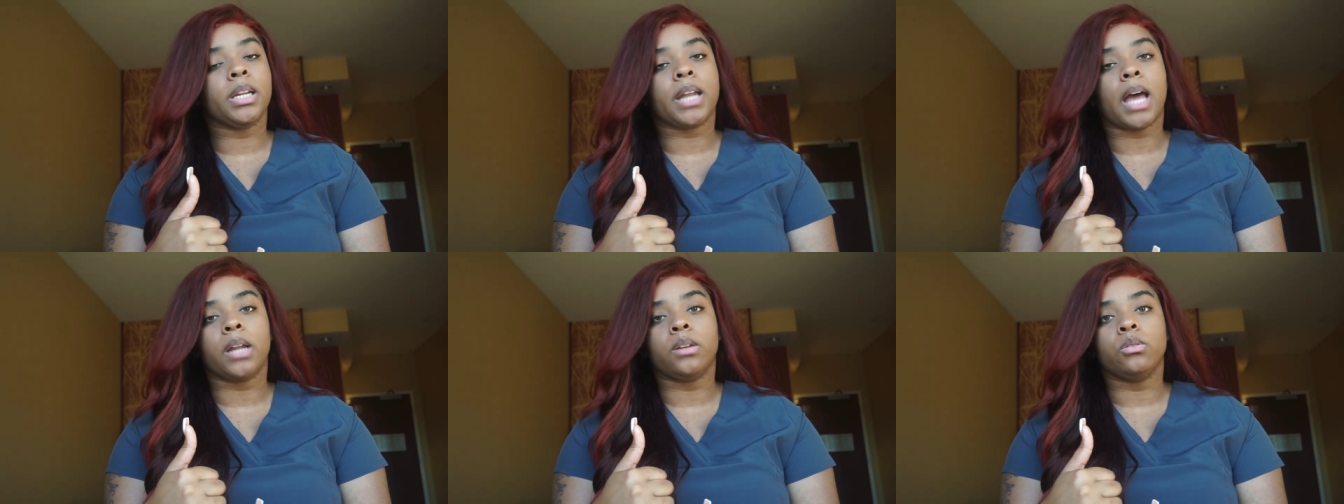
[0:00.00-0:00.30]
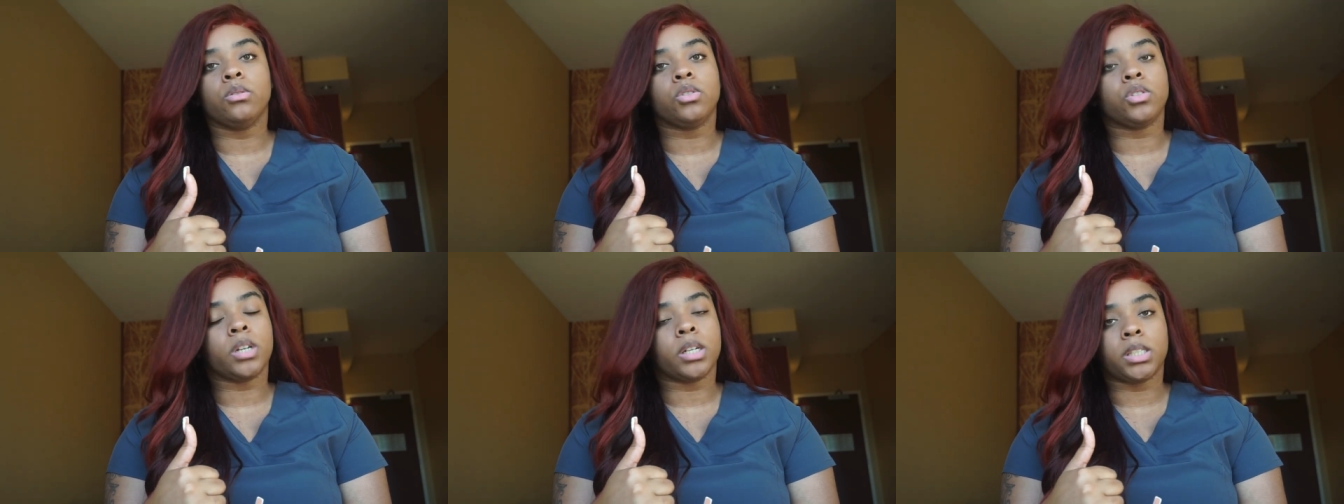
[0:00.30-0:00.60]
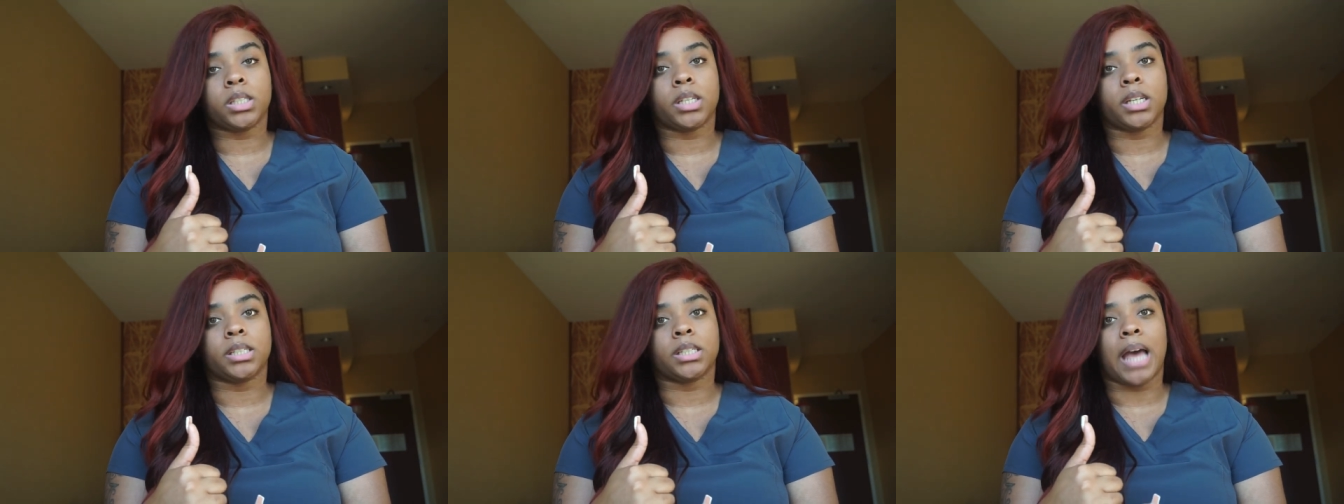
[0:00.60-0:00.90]
not do a drug
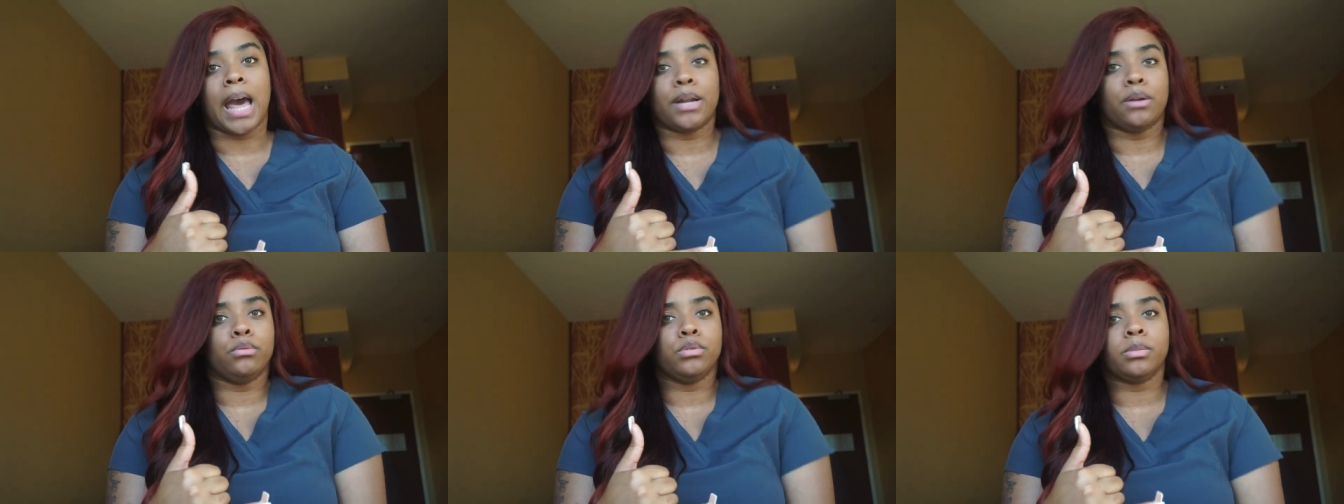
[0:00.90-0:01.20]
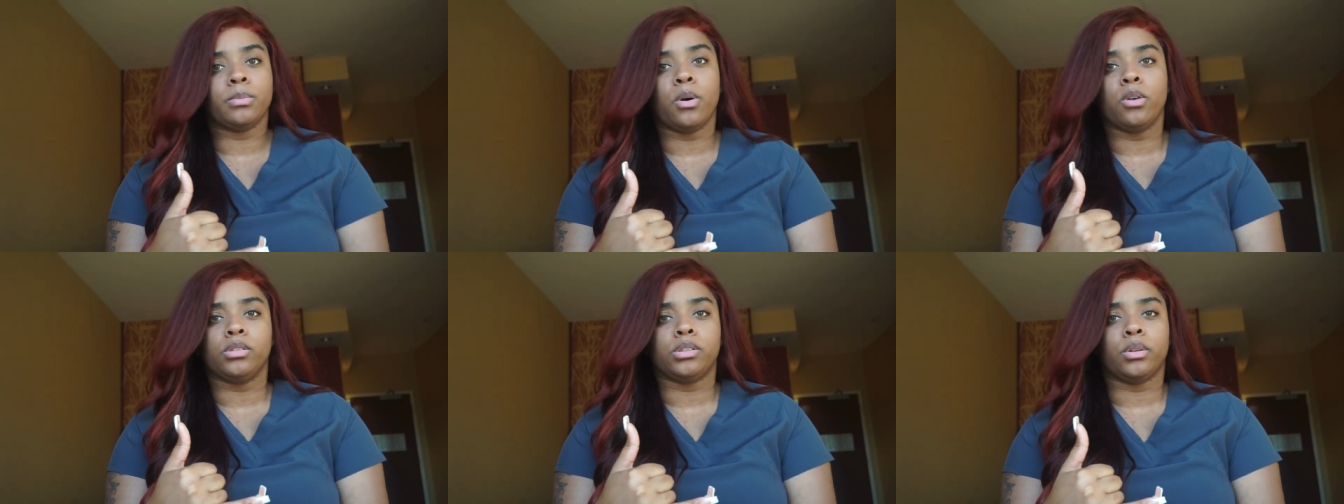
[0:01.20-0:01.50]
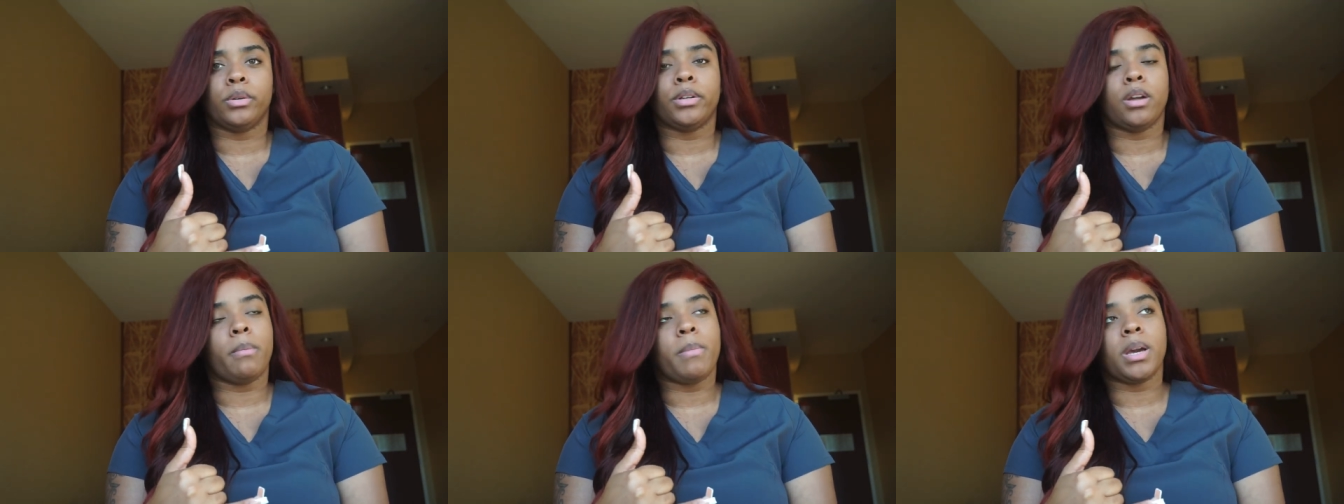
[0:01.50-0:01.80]
test. I don't smoke, so
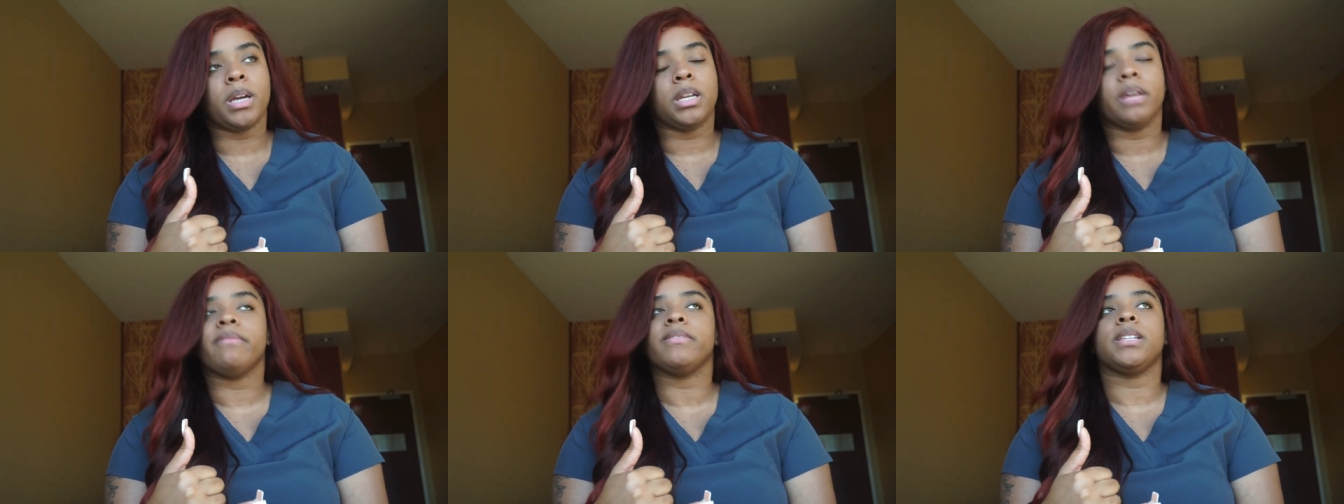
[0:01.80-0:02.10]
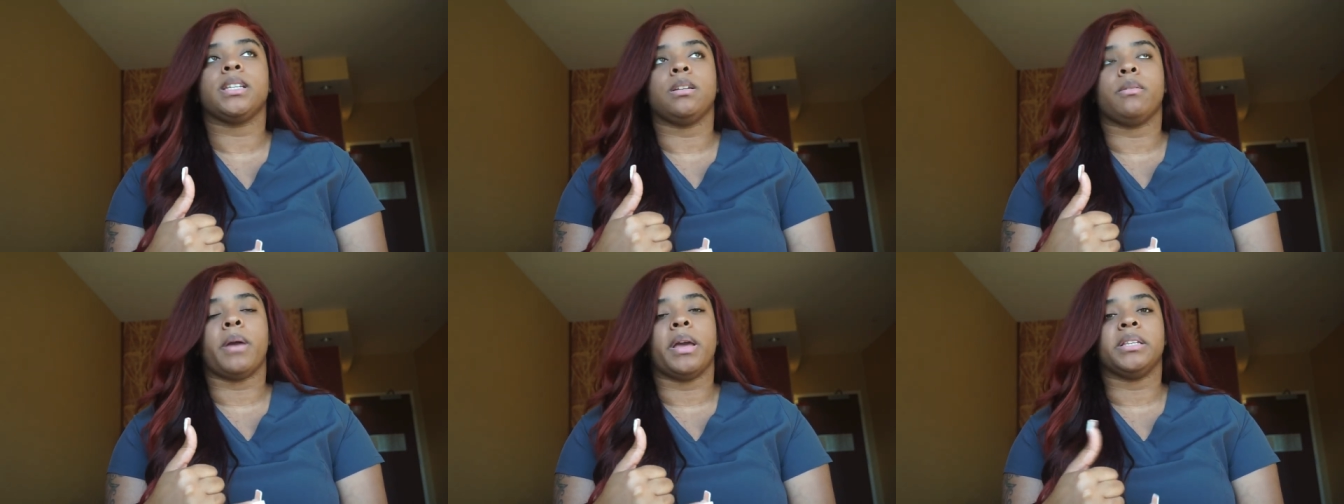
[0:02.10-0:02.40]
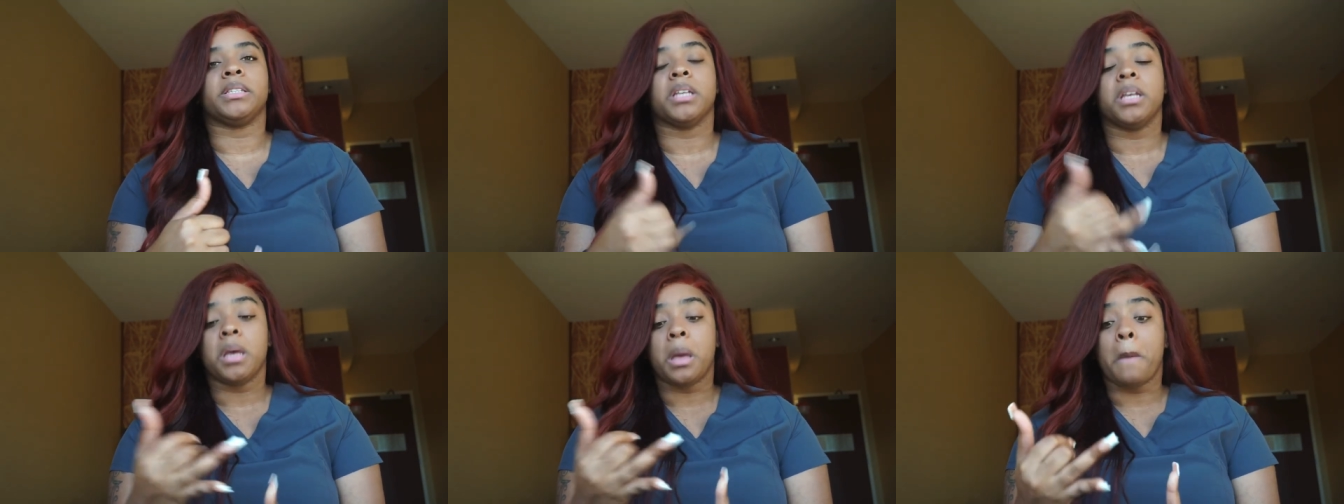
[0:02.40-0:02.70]
it don't make a difference anyways.